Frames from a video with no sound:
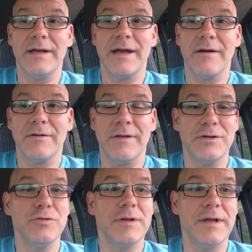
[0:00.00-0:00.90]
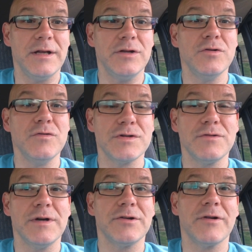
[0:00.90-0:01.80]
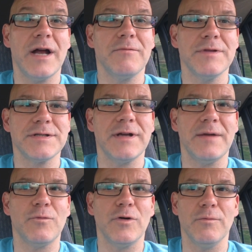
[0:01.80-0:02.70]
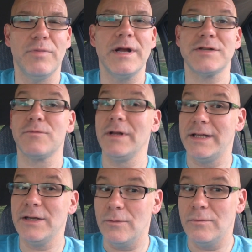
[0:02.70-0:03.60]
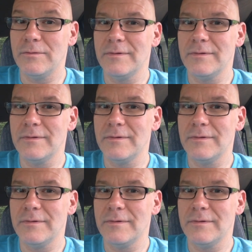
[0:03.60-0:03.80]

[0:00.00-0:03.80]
a character that you can then use to interact with this game world, but it's really you